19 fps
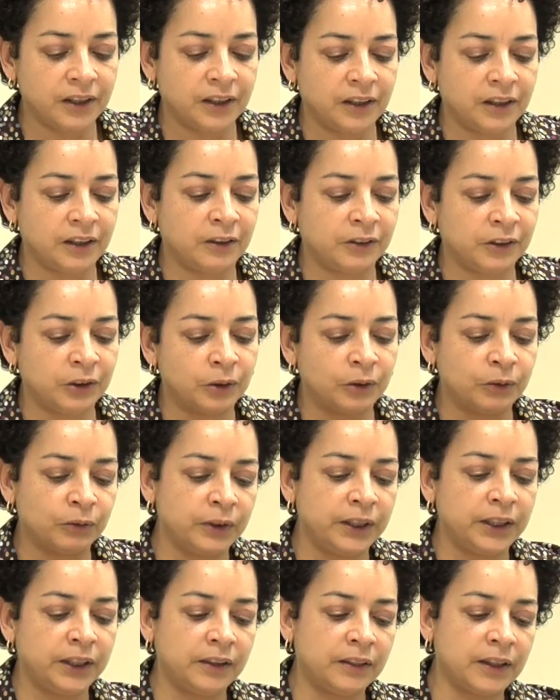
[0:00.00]
you'll
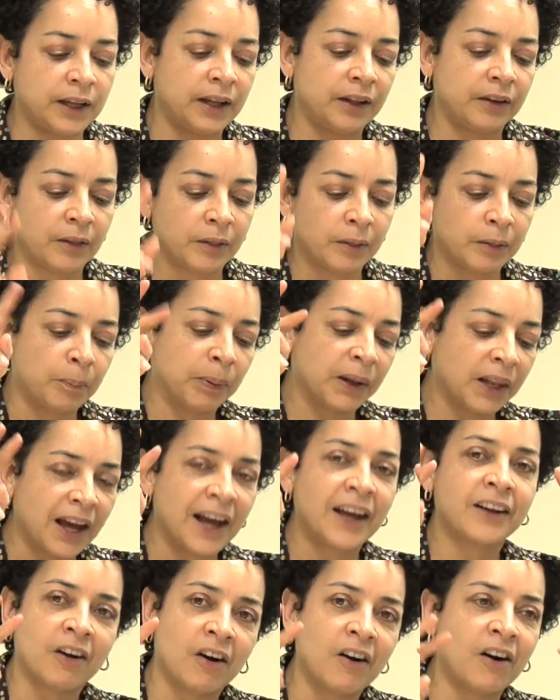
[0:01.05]
read that
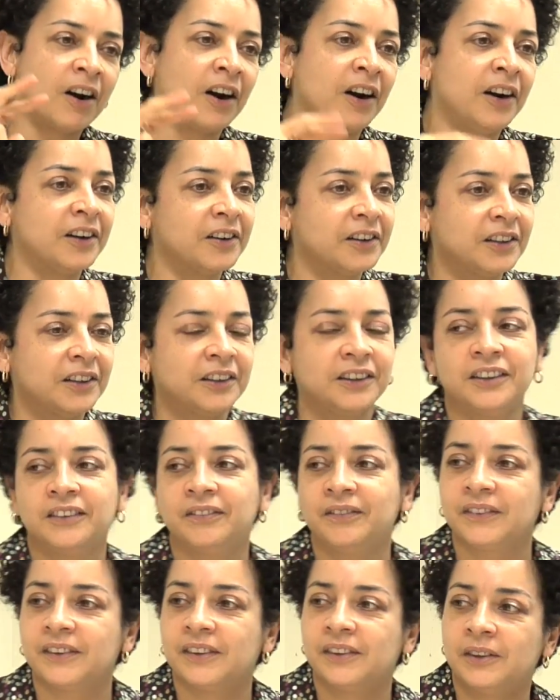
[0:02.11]
black art,
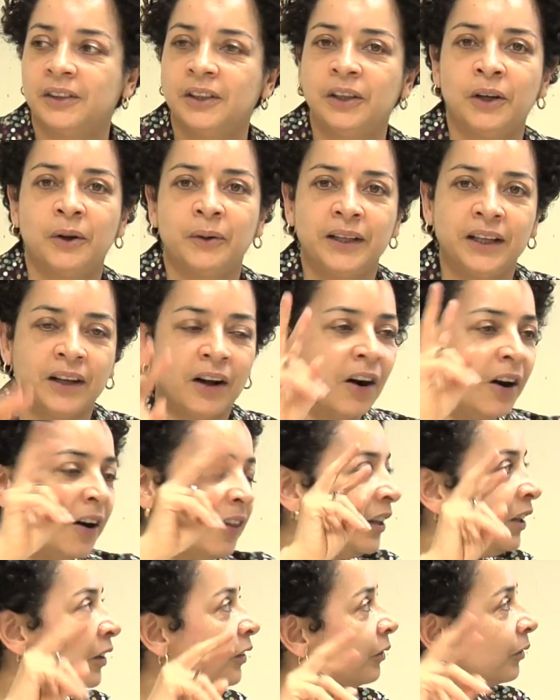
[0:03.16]
are
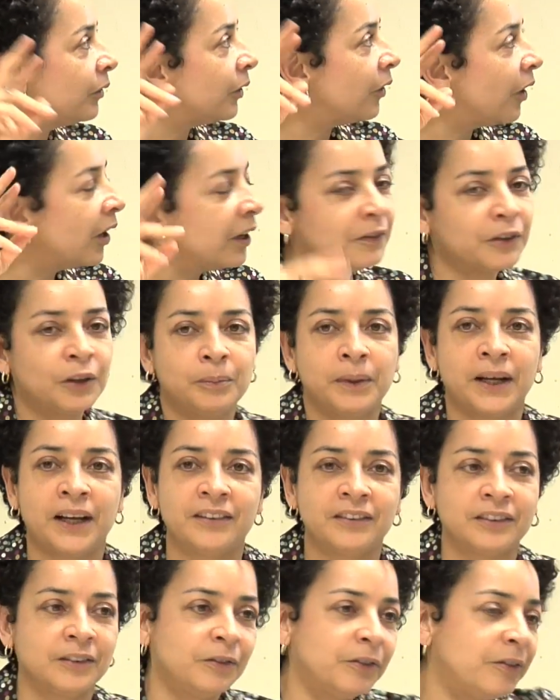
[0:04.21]
these carnival
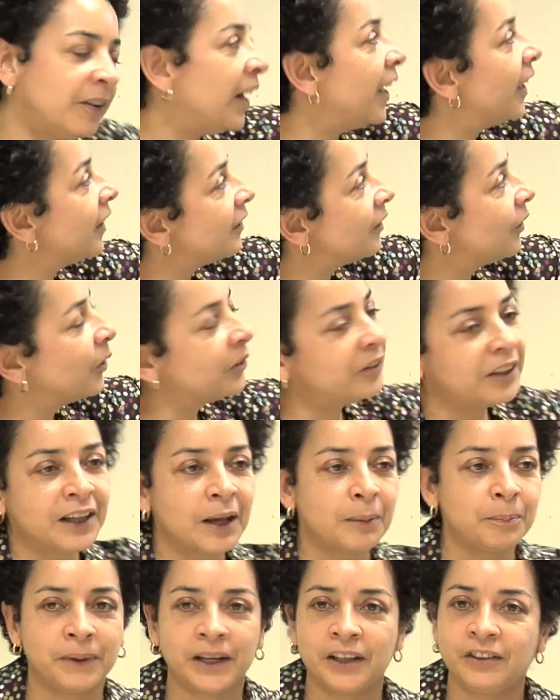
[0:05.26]
masks, in fact, Jose
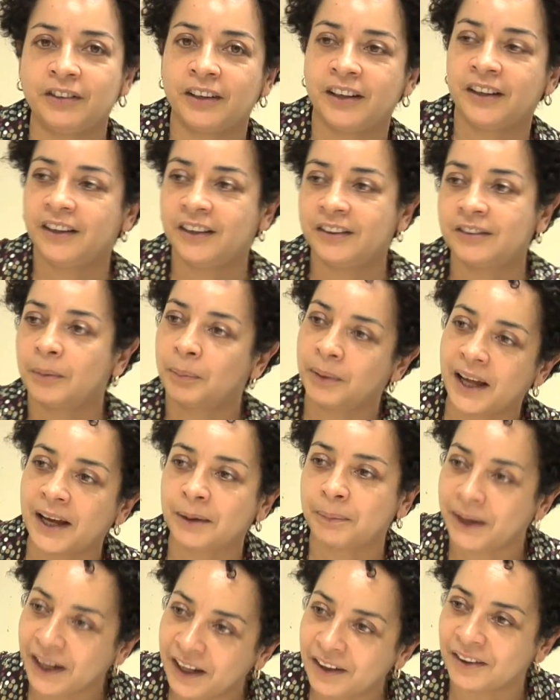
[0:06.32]
Campeche is a
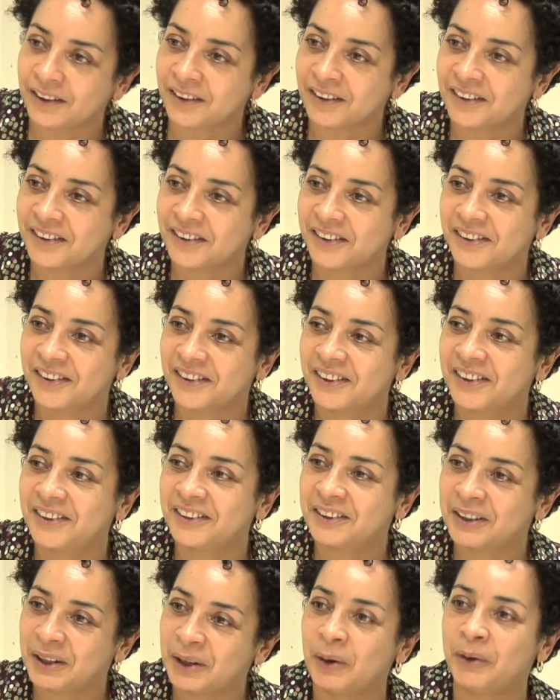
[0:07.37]
black painter.
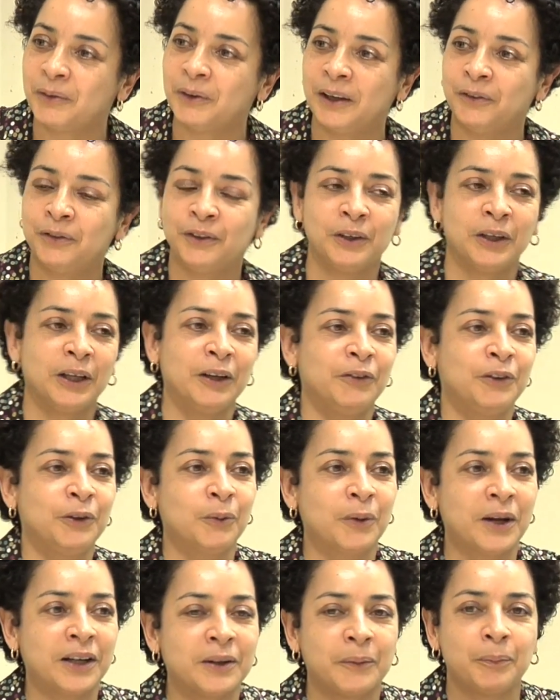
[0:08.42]
If you
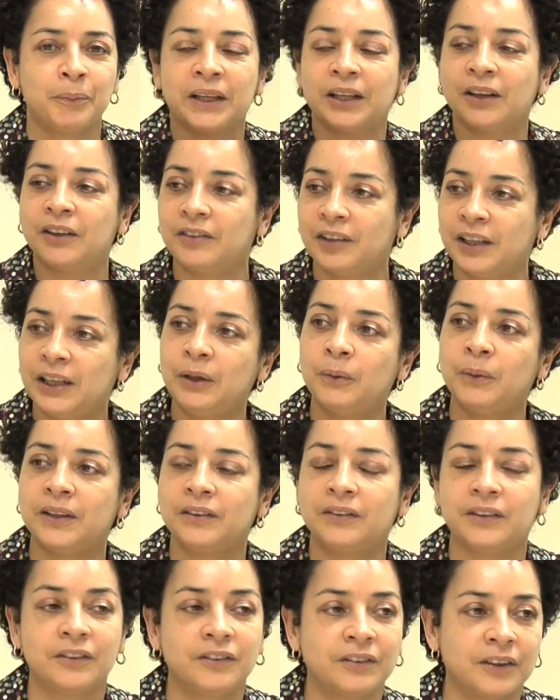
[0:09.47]
want to, because he
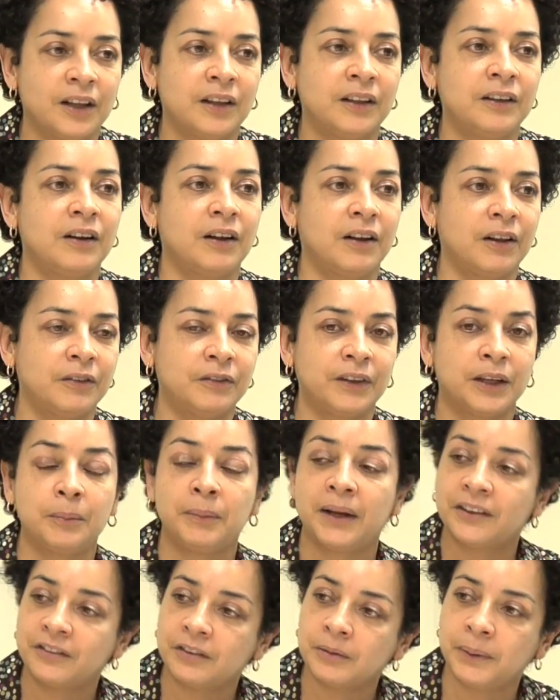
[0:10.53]
was the son of an
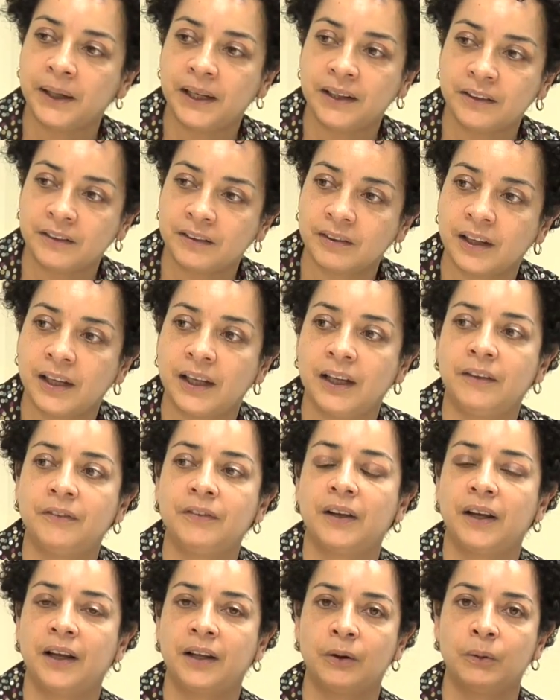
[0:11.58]
emancipated slave
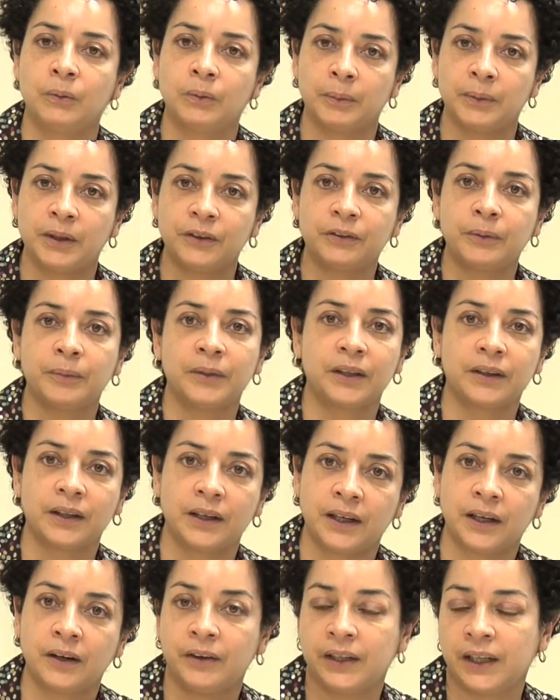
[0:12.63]
and a woman from the
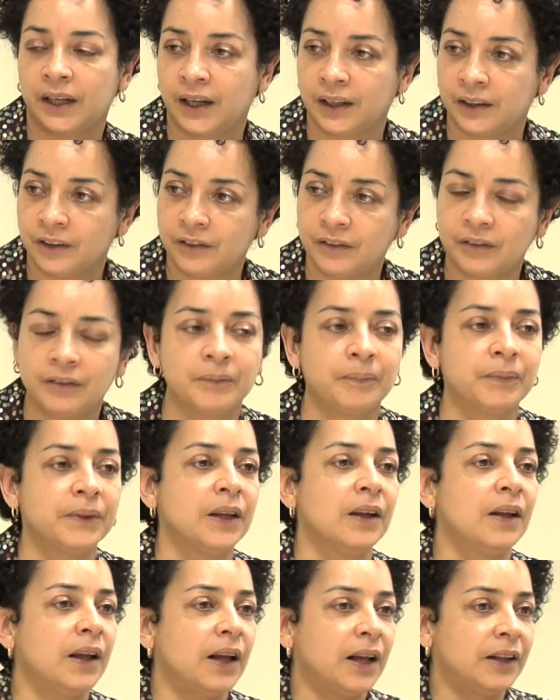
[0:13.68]
Canary Islands.
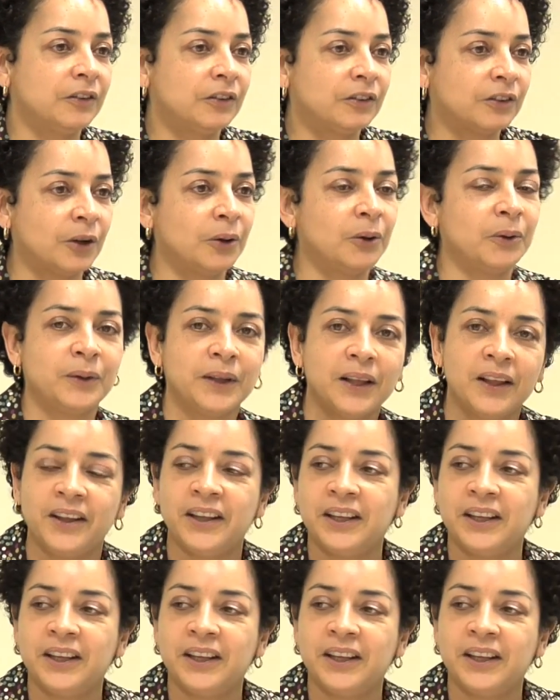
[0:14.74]
And so